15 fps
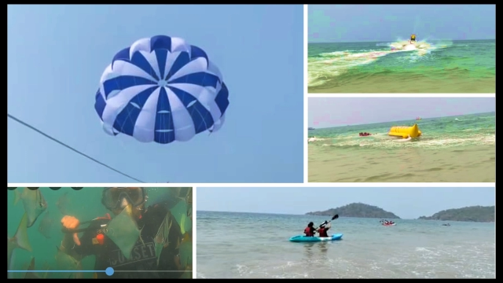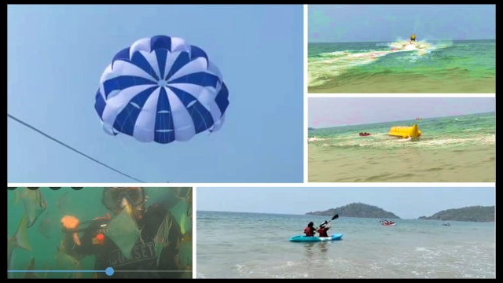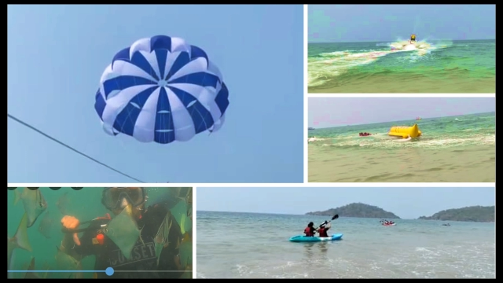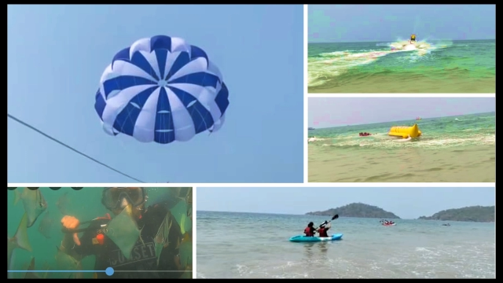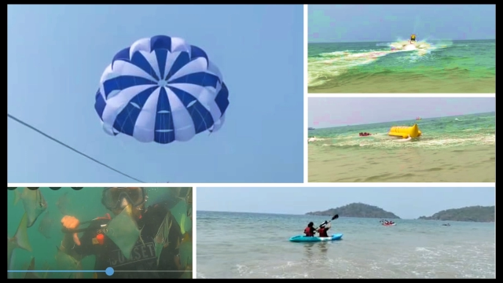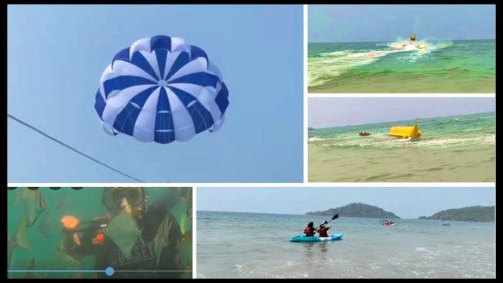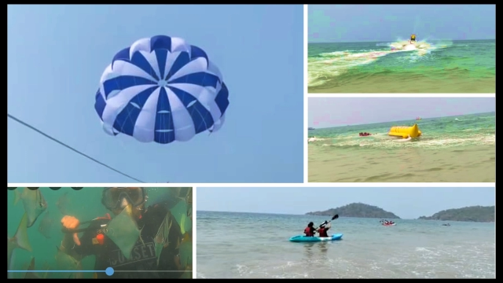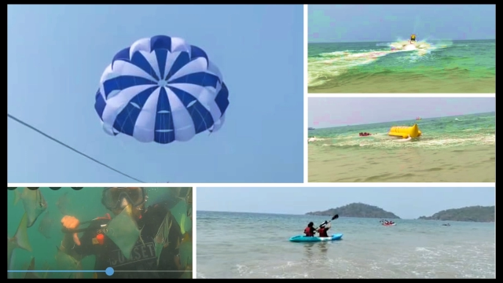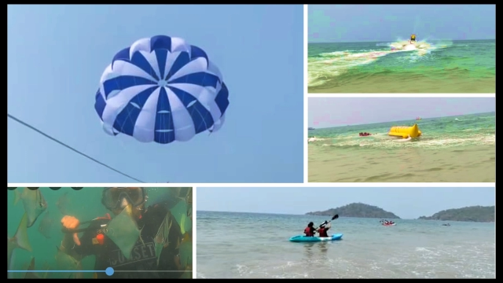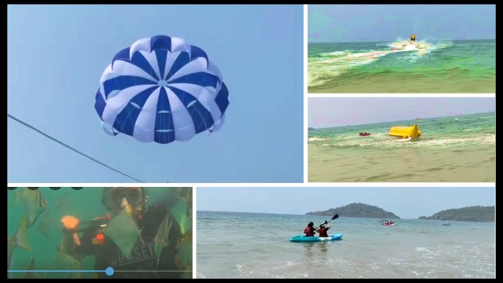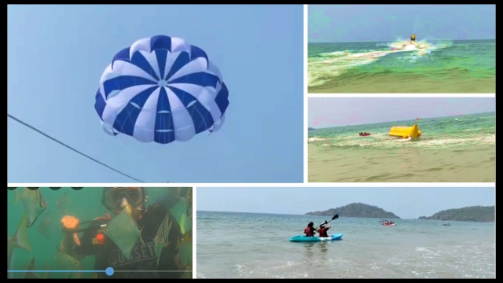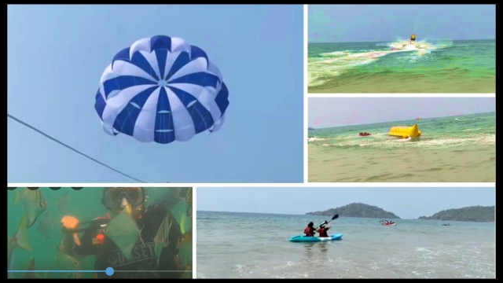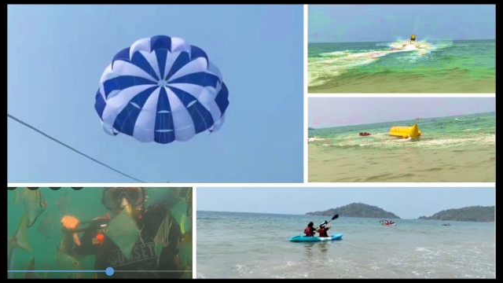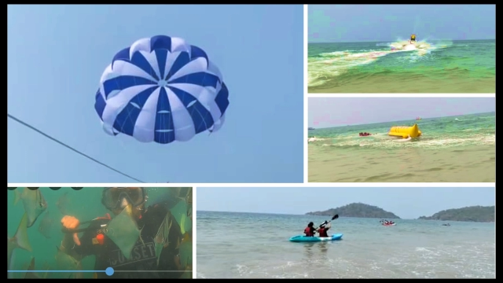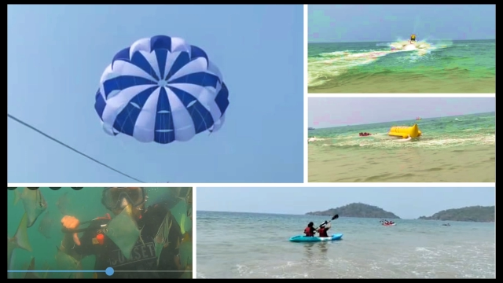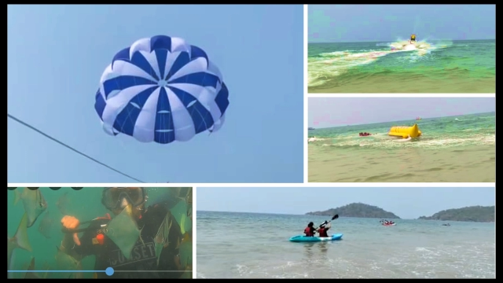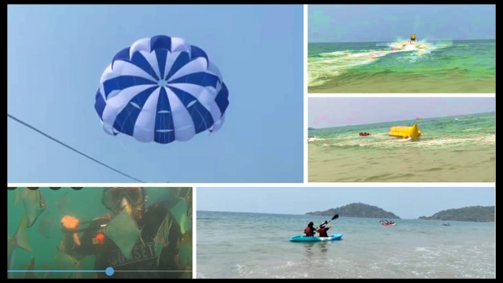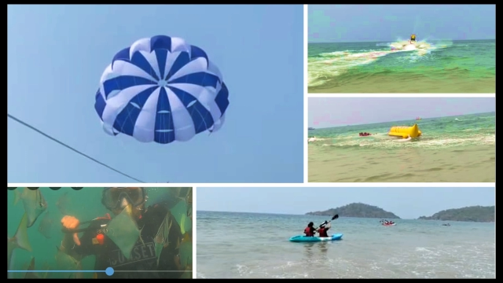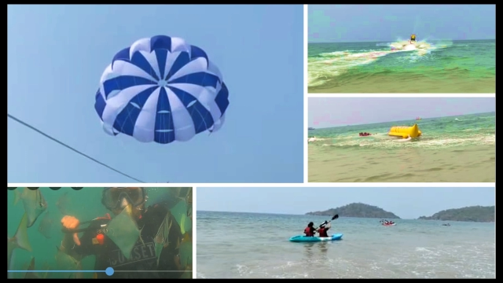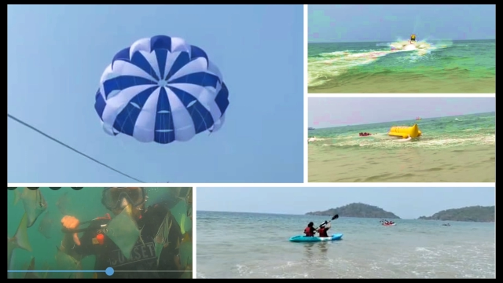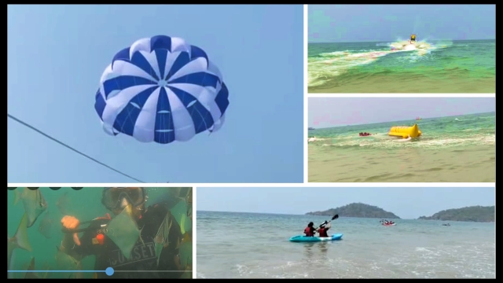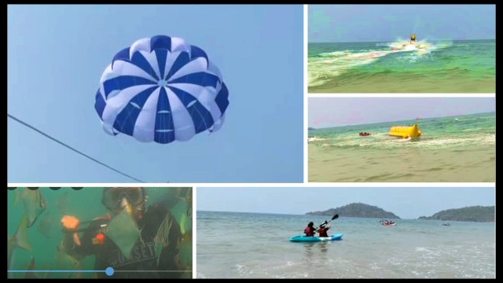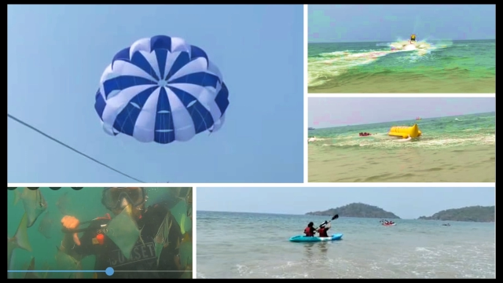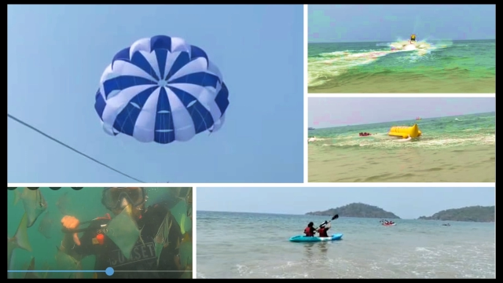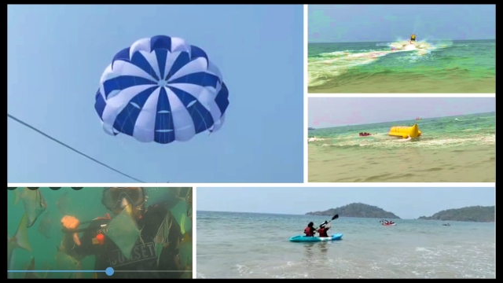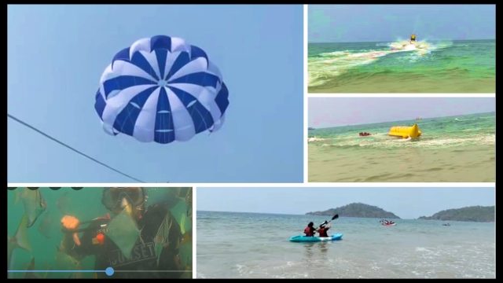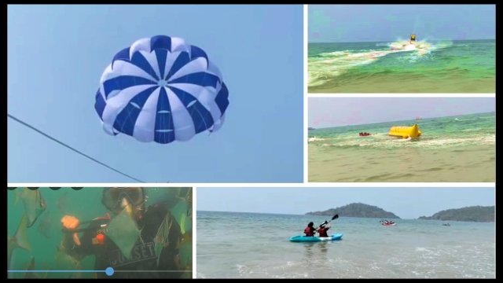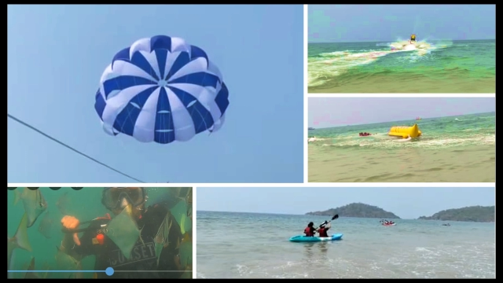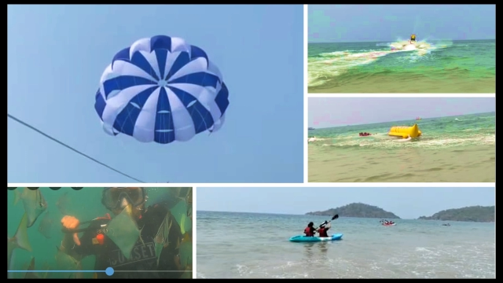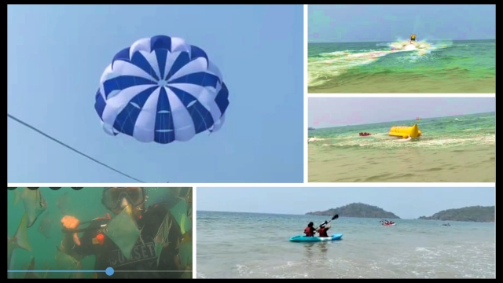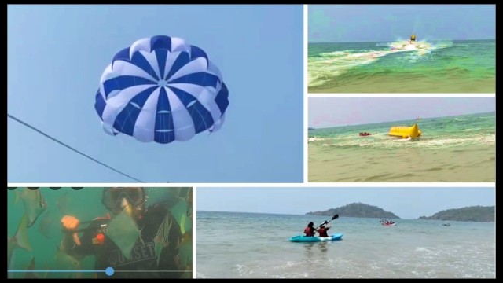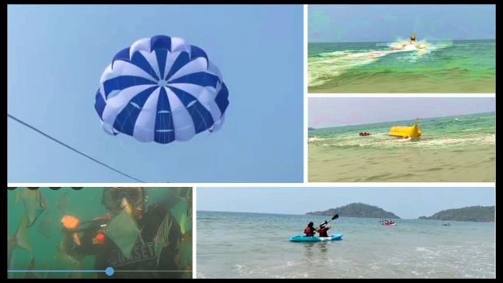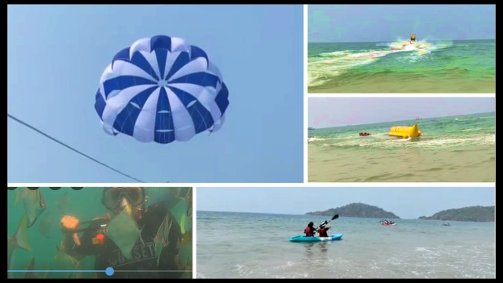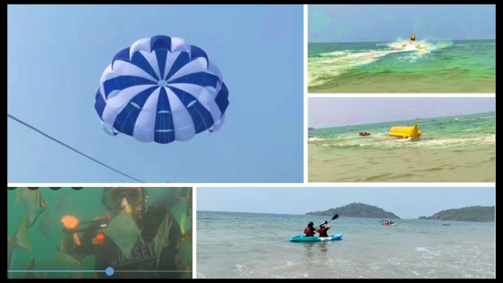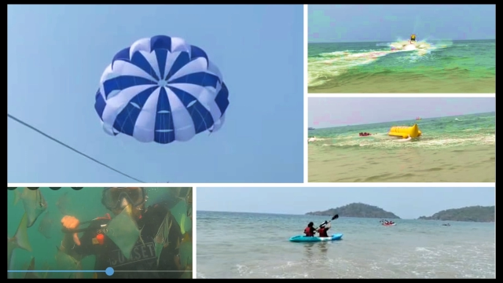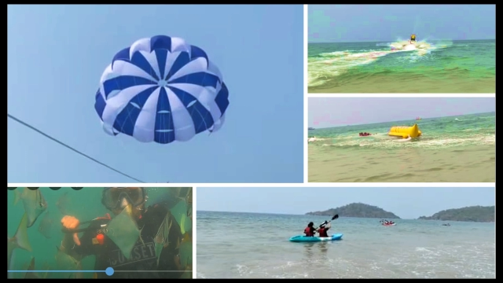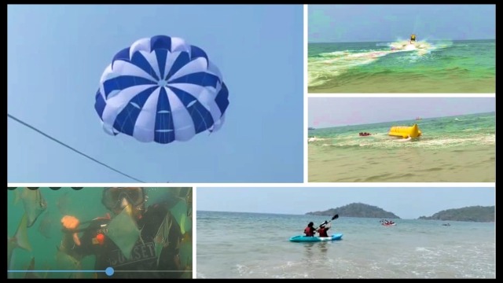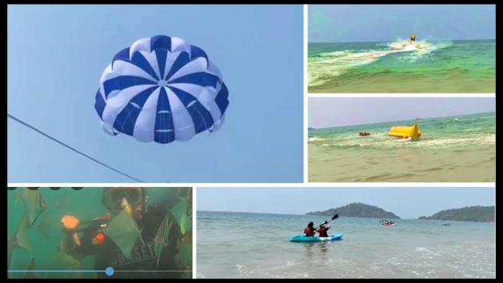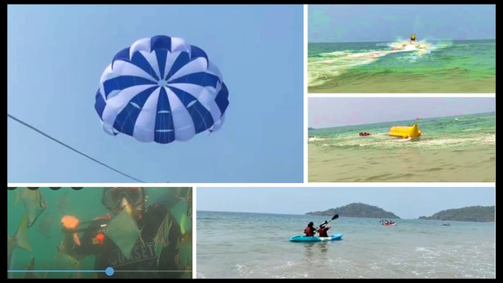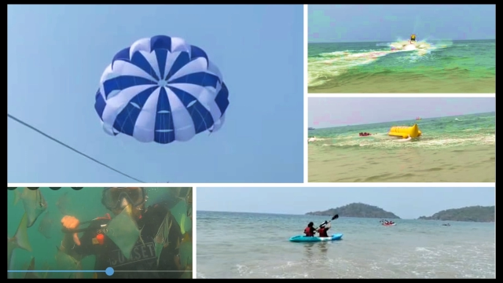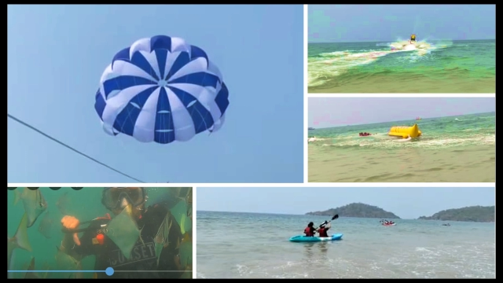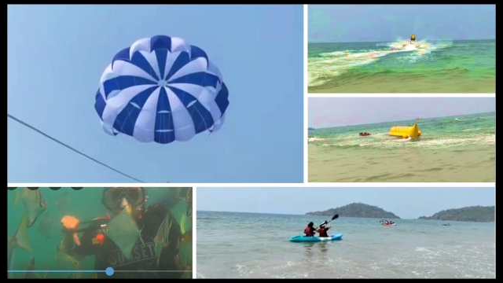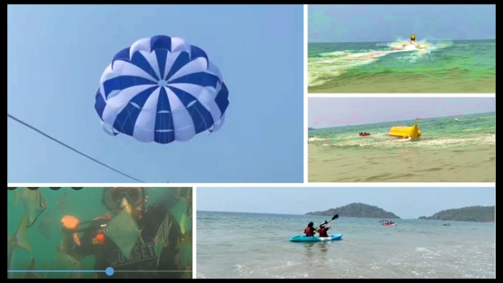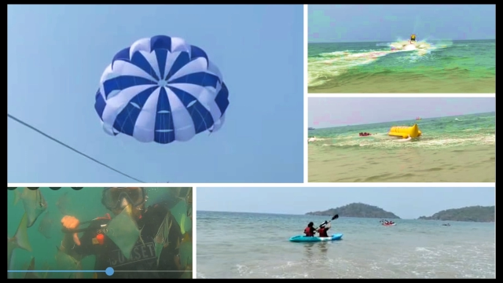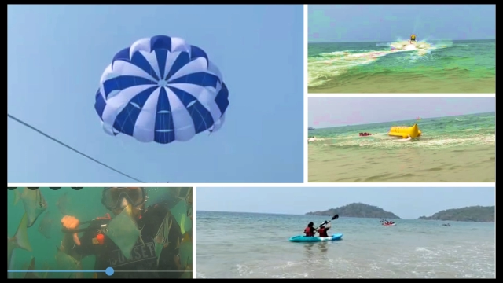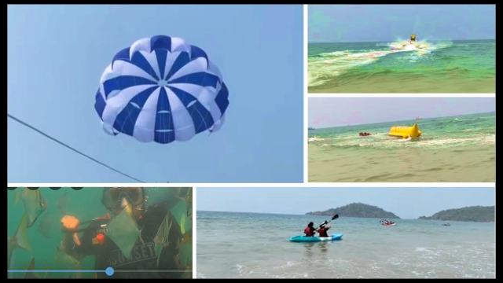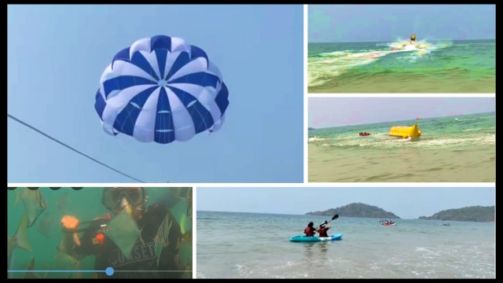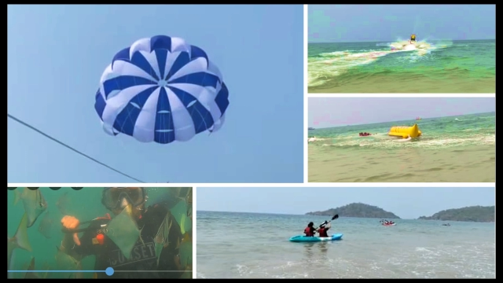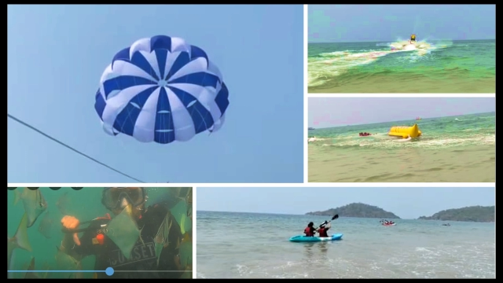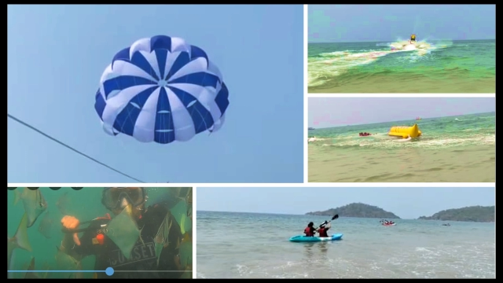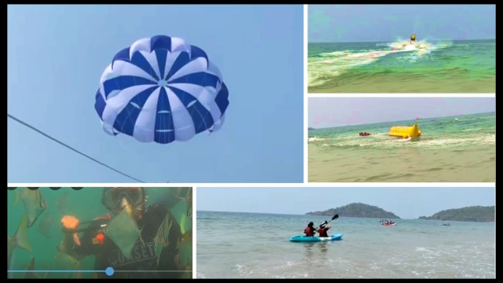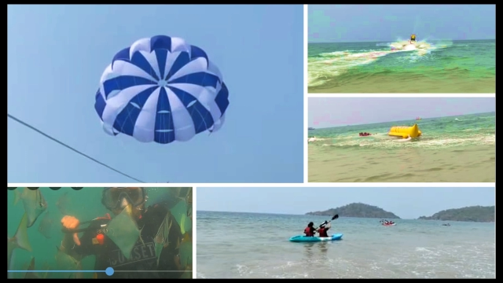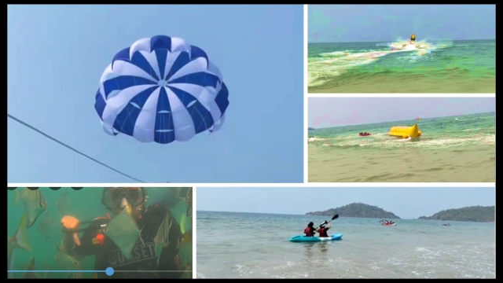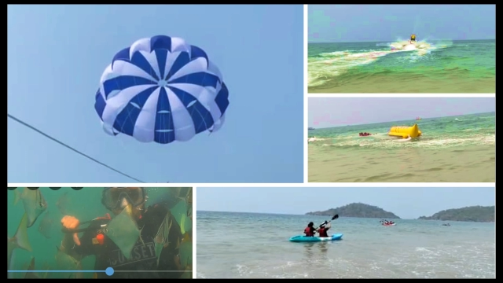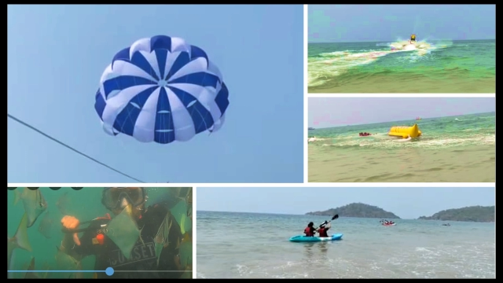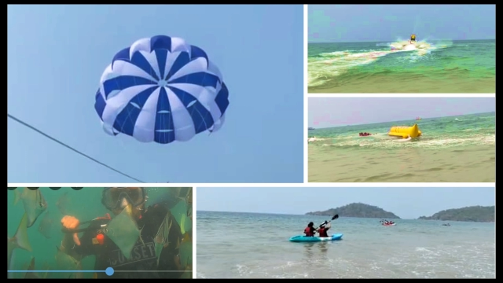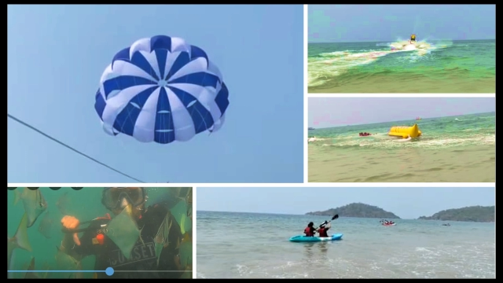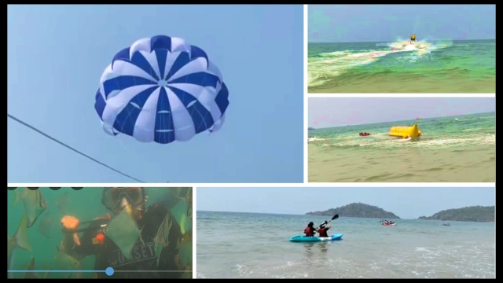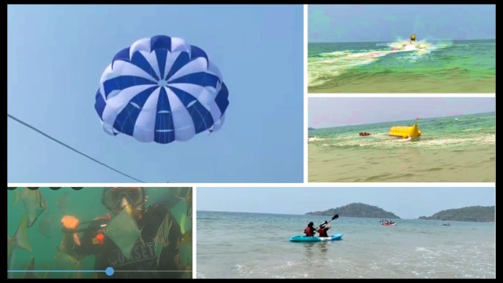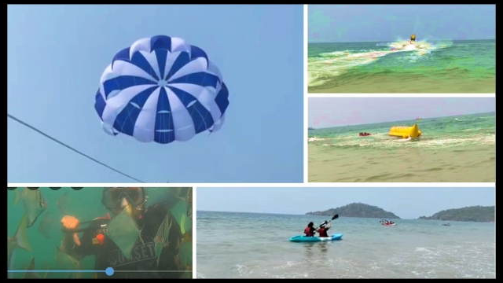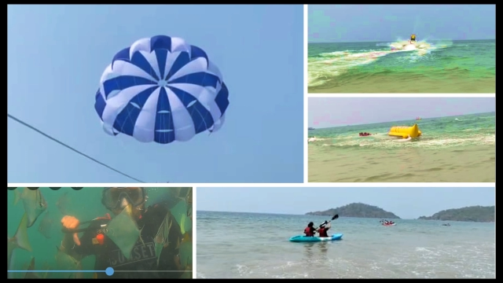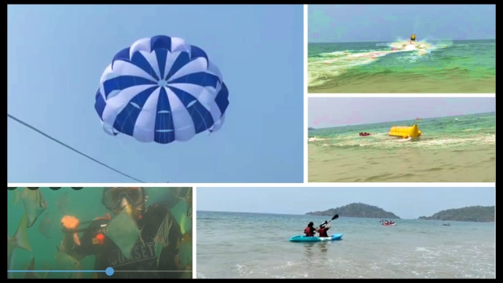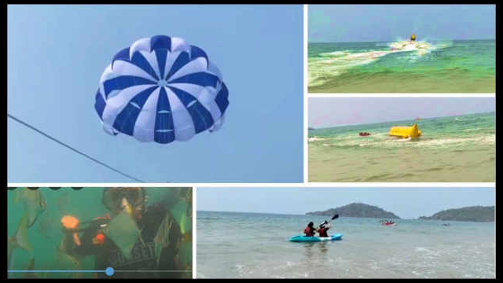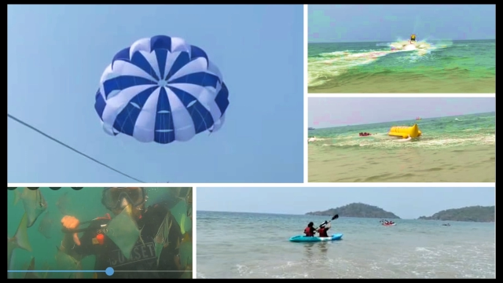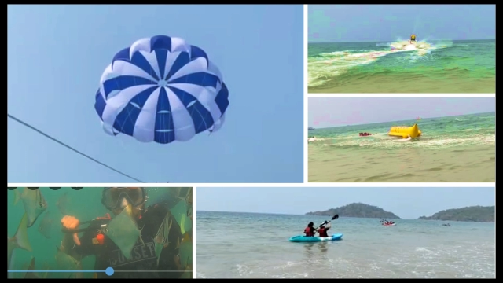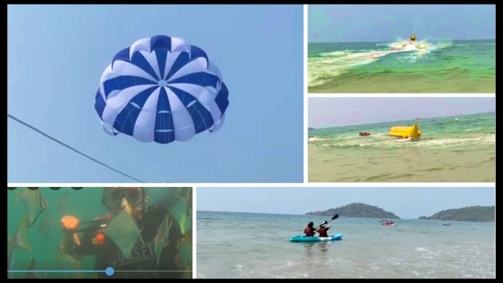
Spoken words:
[unreadable: no face in view]